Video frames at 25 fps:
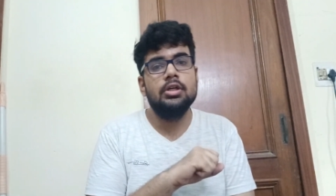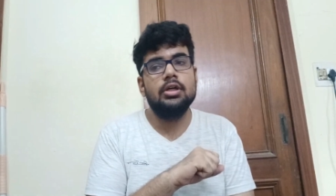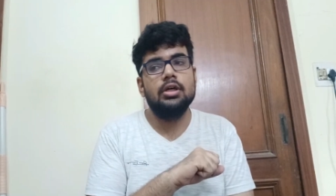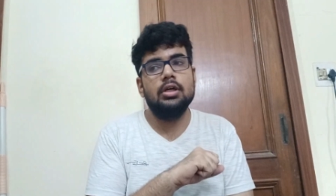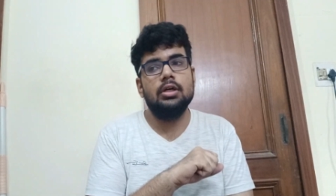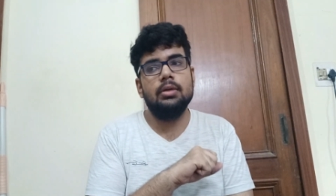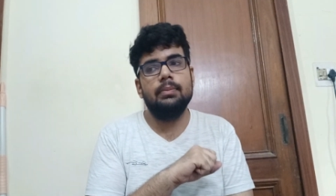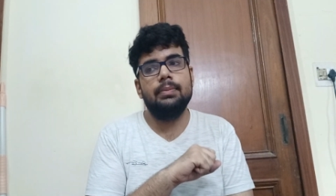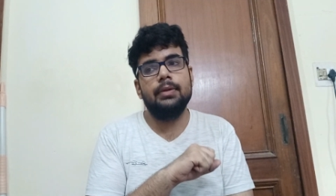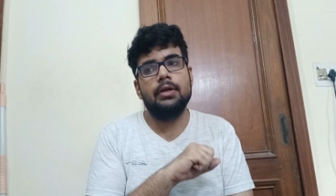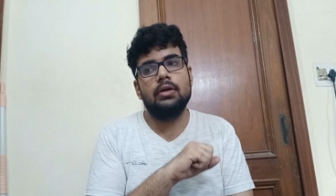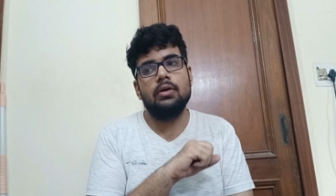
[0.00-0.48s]

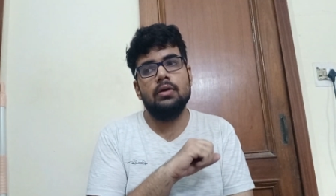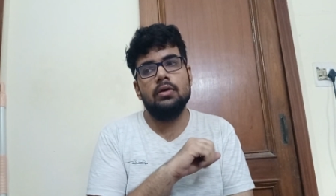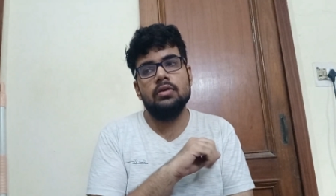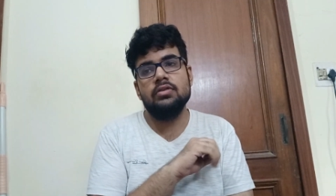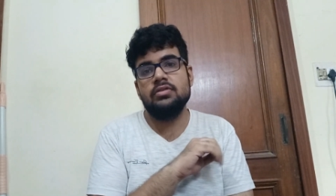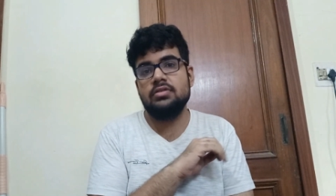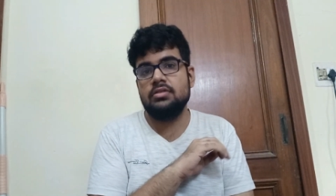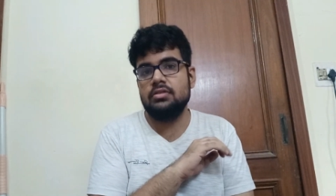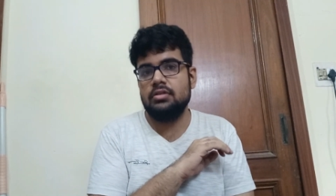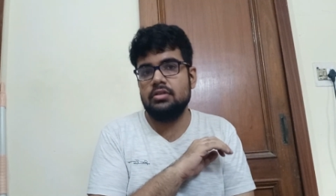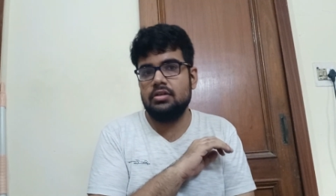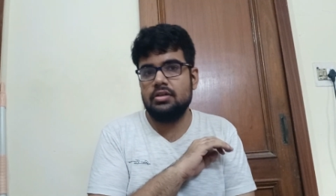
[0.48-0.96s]
uh,
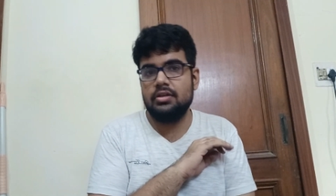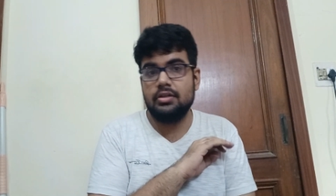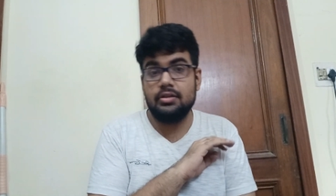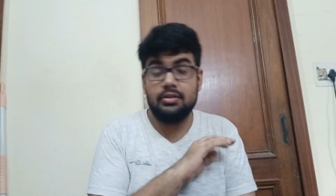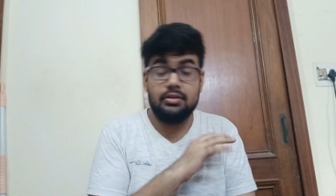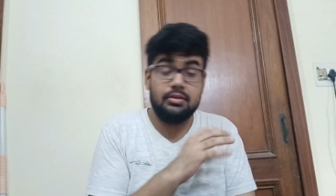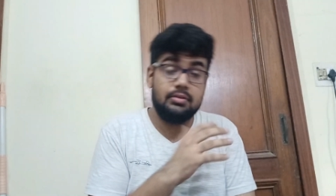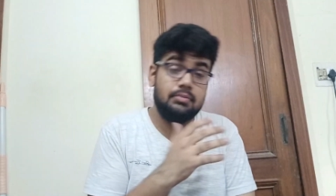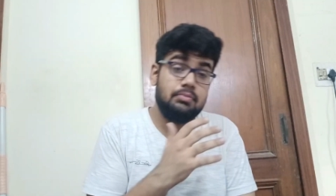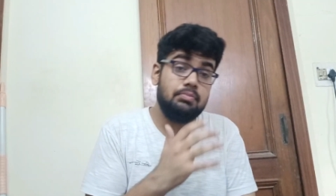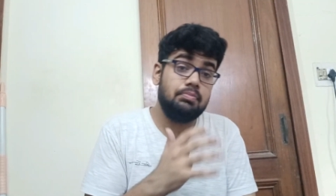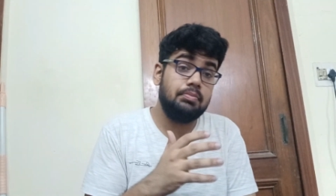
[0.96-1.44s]
because uh,
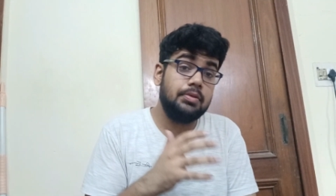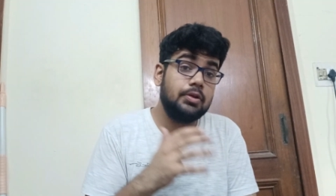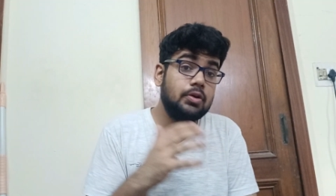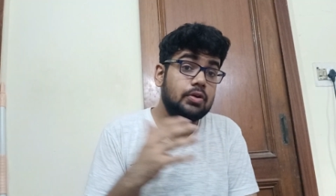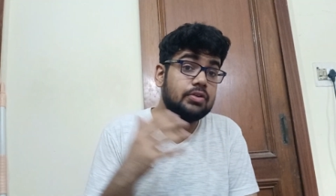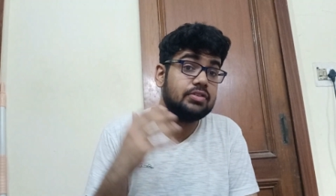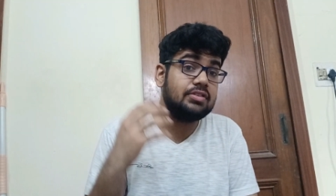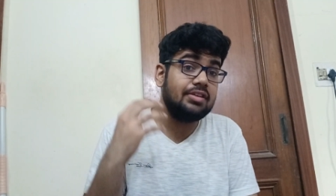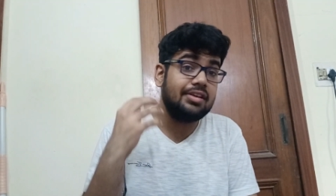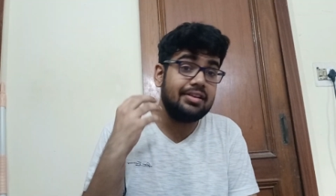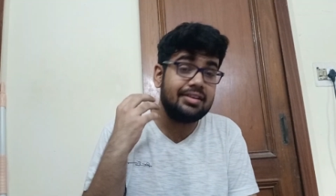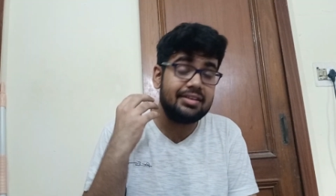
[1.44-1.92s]

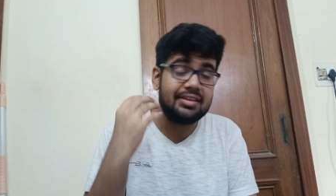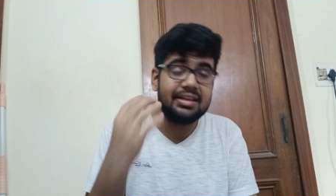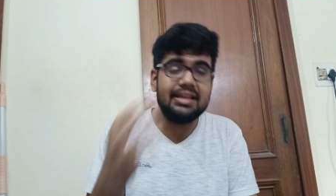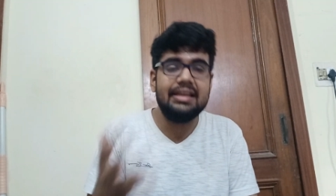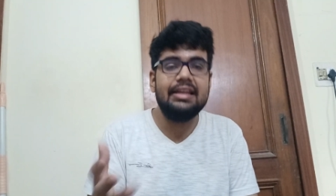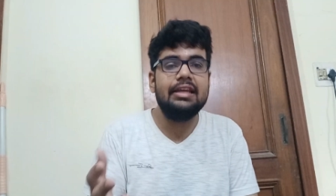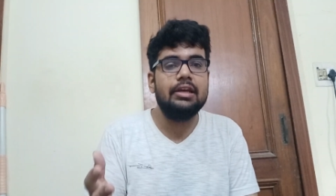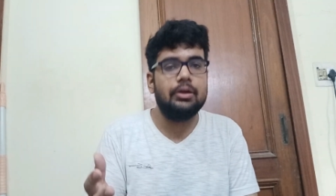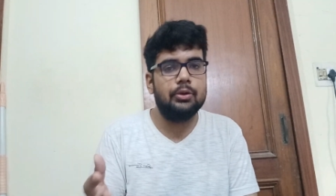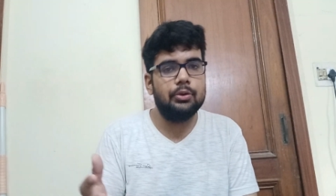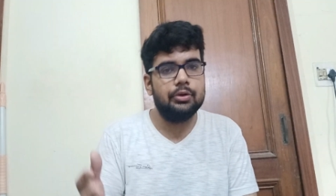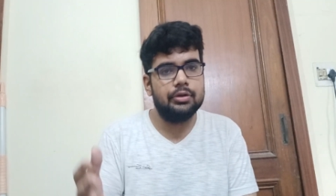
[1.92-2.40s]
because they're
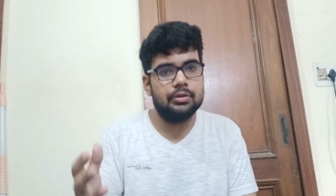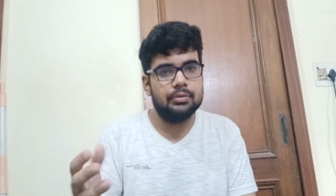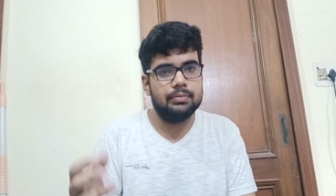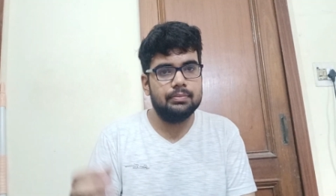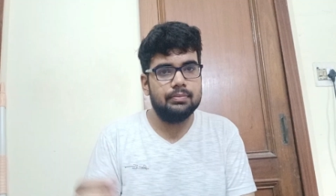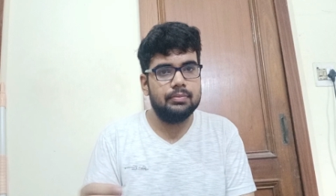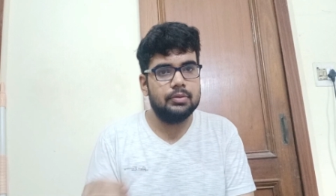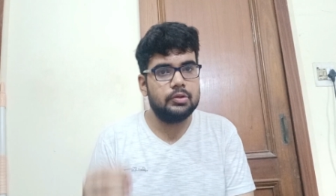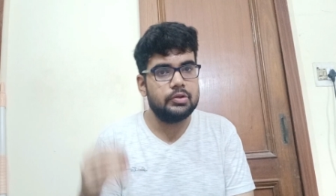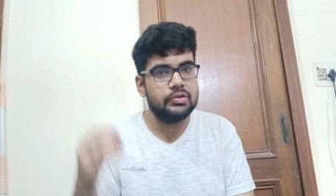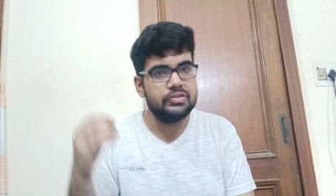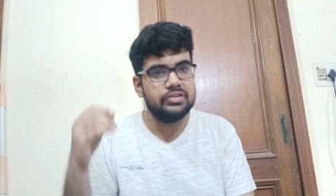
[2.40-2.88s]
really good,
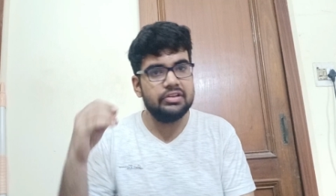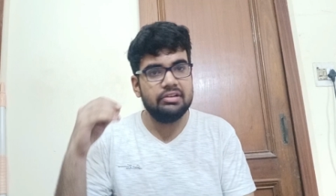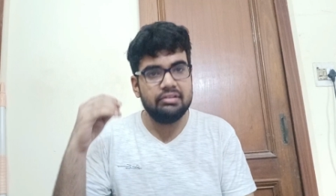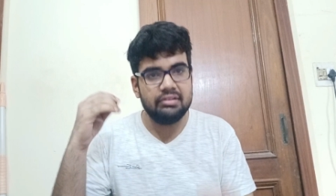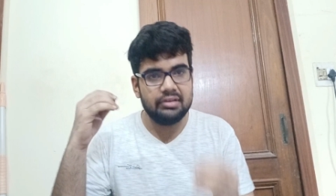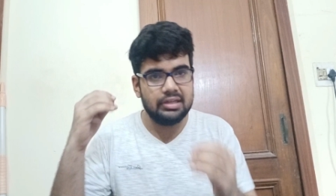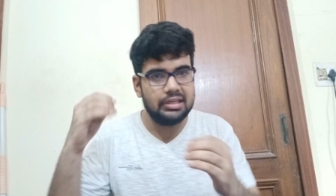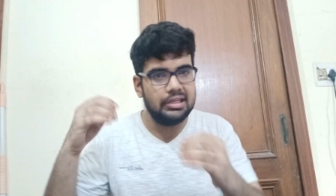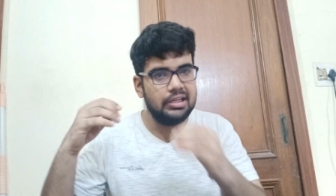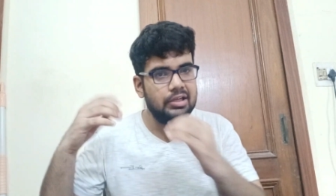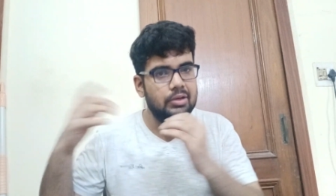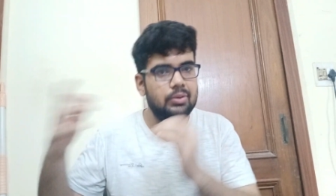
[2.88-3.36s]
because they're
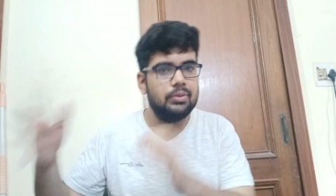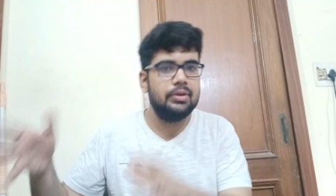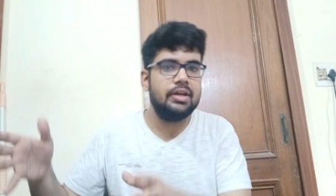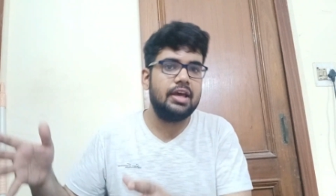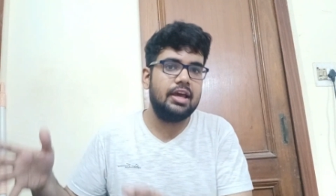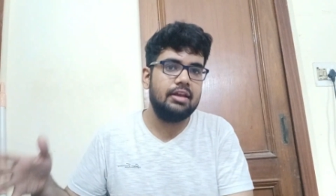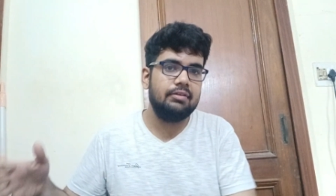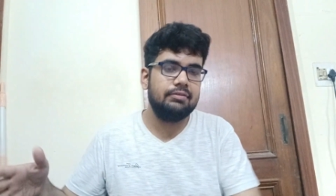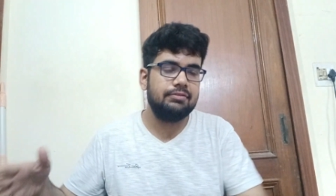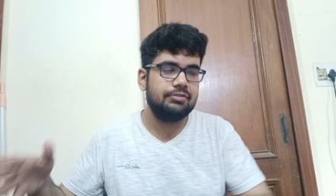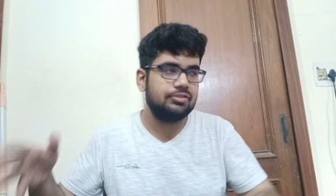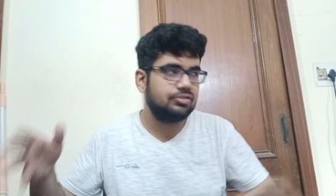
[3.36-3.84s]
really good
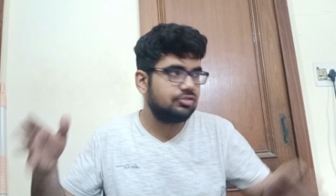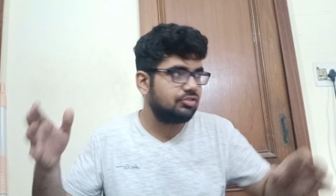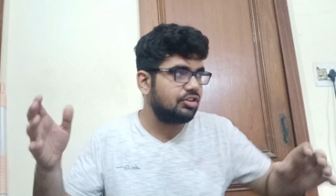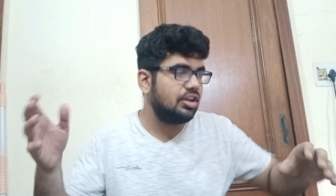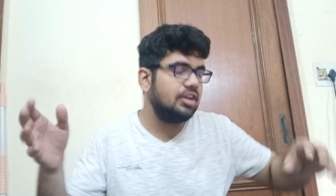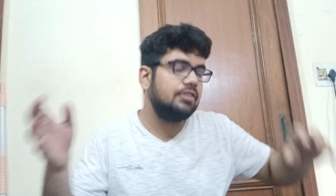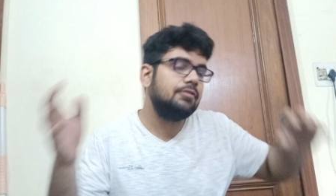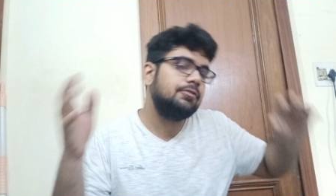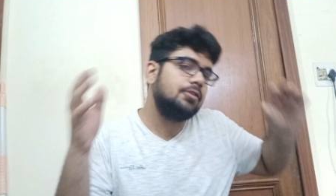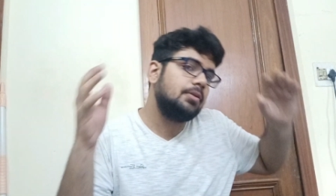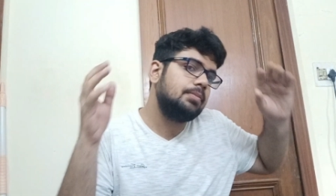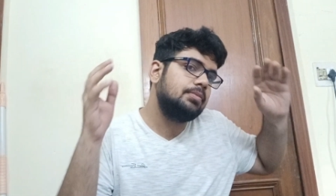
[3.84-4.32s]
and
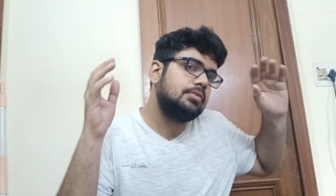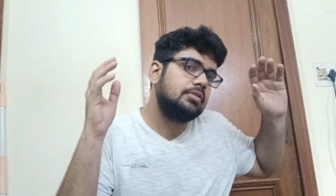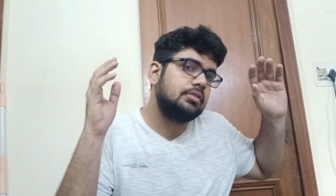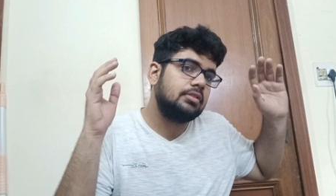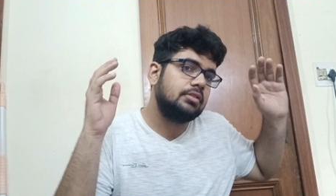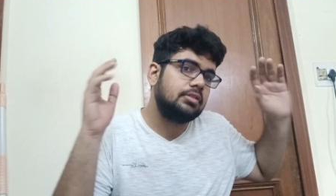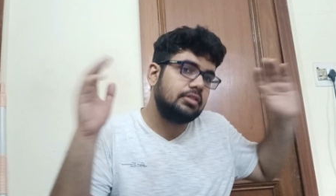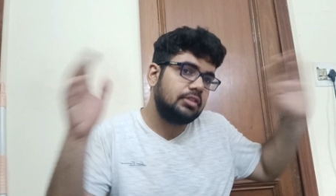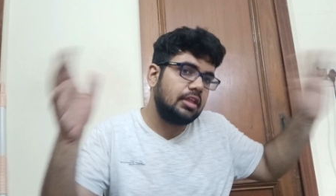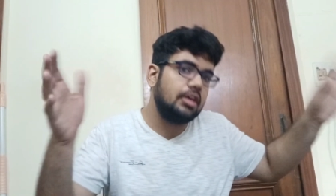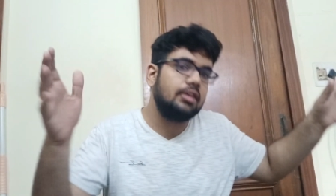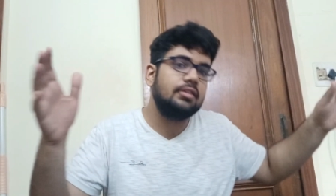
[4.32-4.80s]
straight from
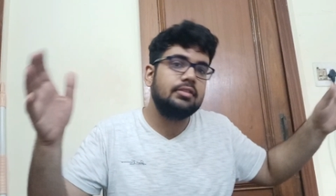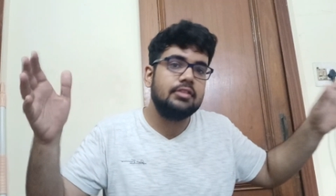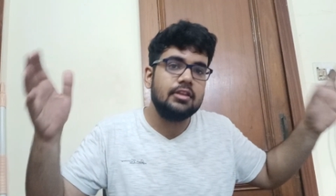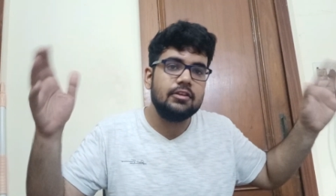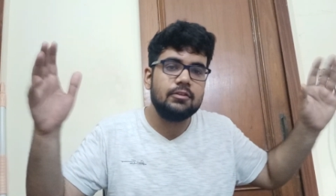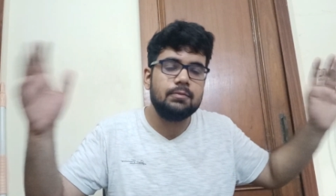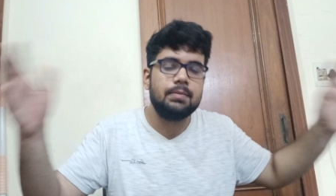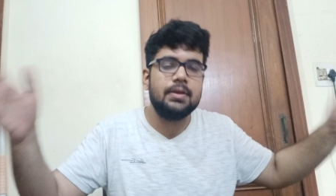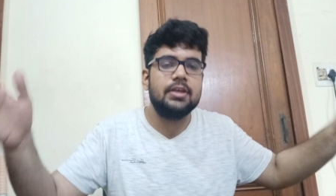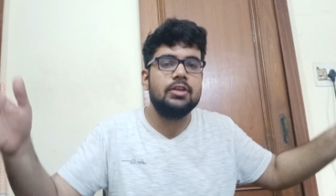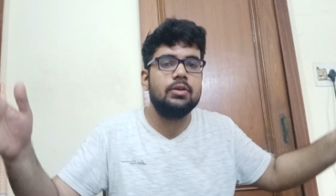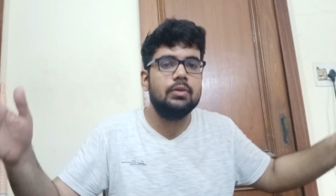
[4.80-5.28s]
big, this
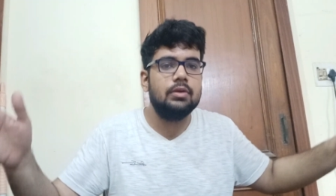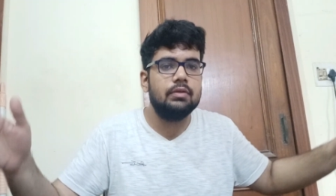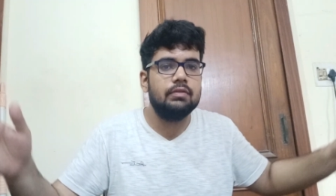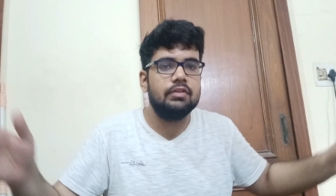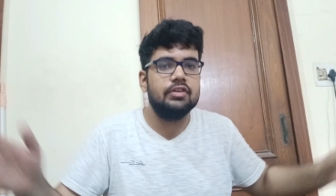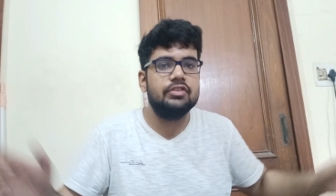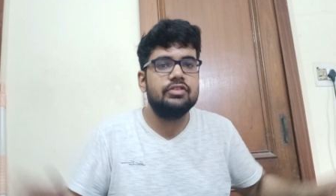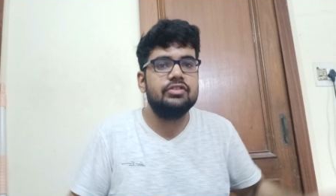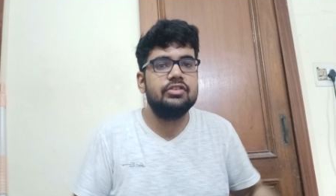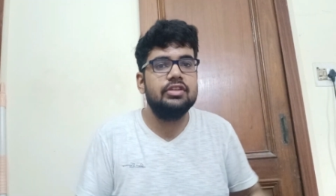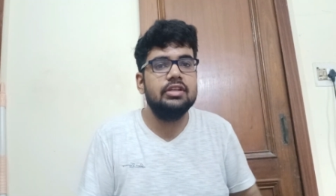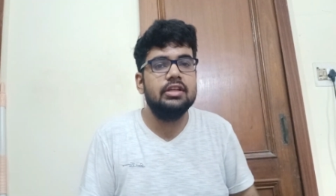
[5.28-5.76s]
big
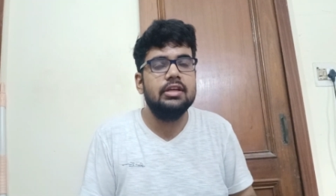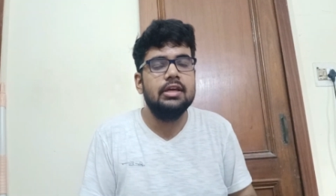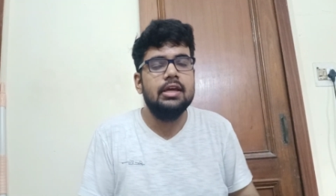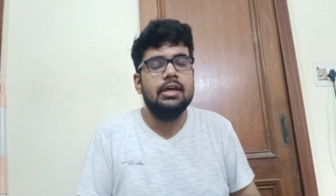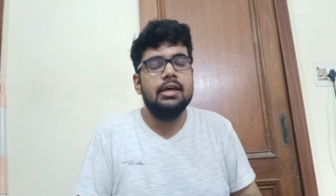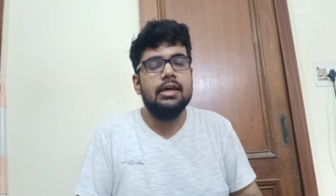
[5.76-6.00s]
university.